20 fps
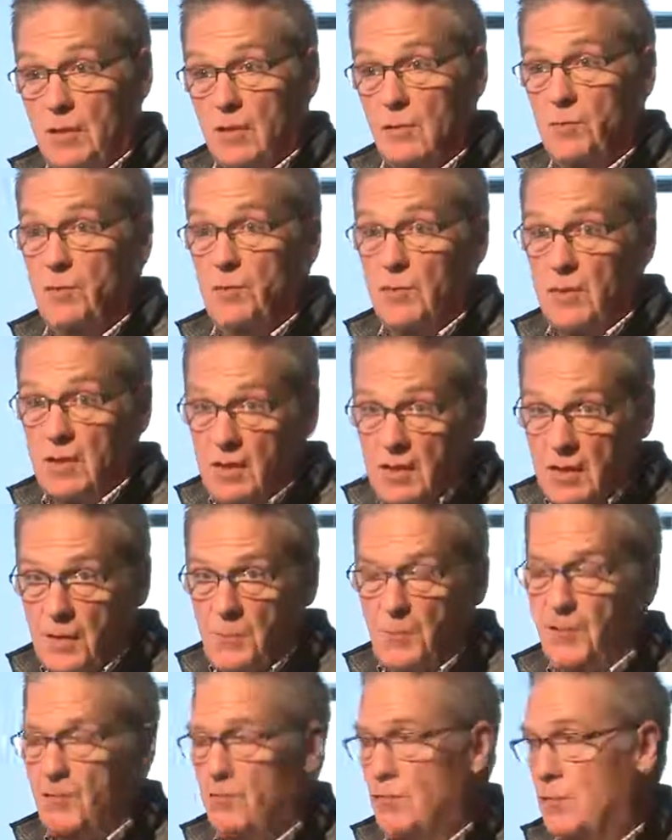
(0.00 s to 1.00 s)
is pretty
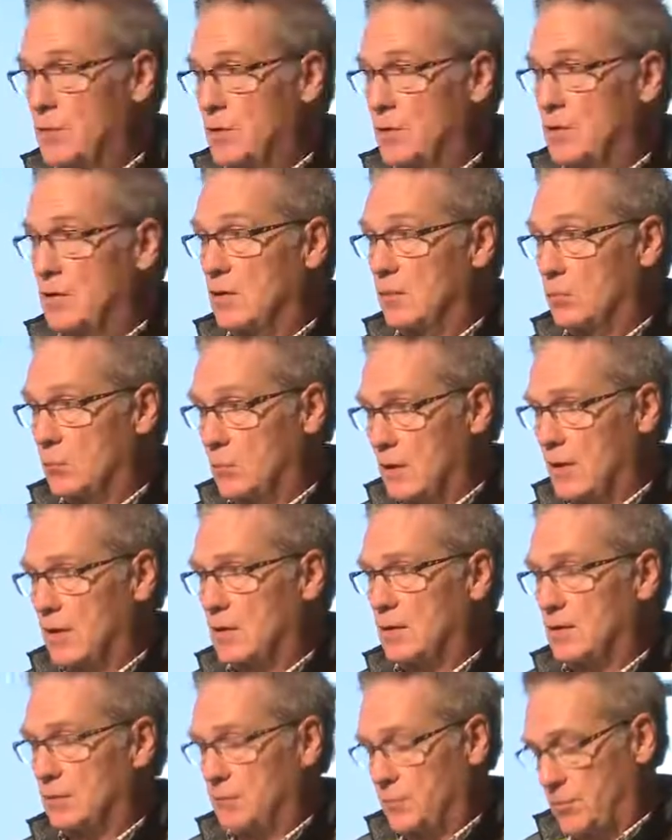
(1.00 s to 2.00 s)
deeply rooted in all our
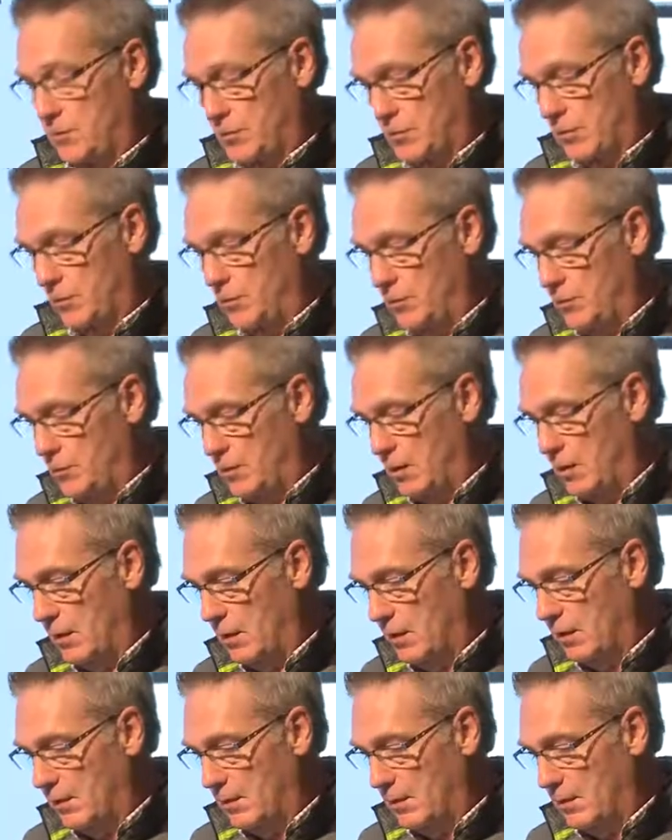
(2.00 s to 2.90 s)
cultures, including